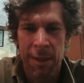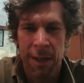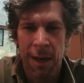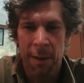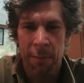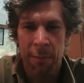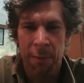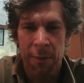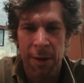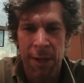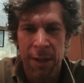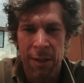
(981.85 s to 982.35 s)
the
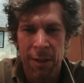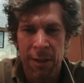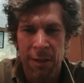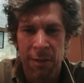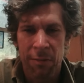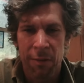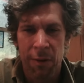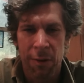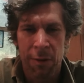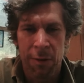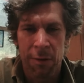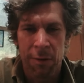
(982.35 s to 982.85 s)
operations
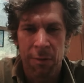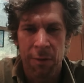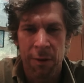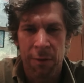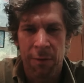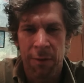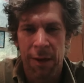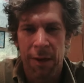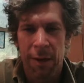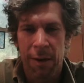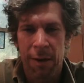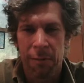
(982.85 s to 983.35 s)
folks were
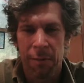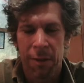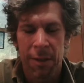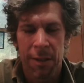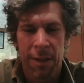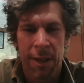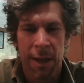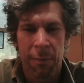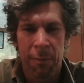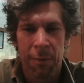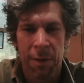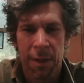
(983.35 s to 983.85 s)
very
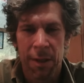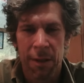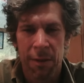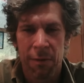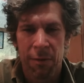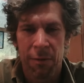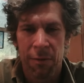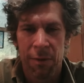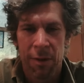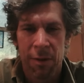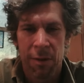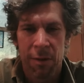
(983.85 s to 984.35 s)

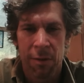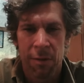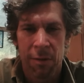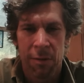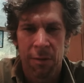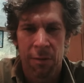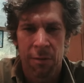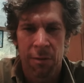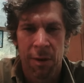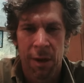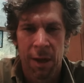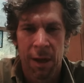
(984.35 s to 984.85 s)
receptive
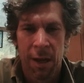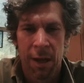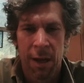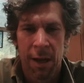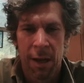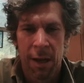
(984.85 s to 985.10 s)
to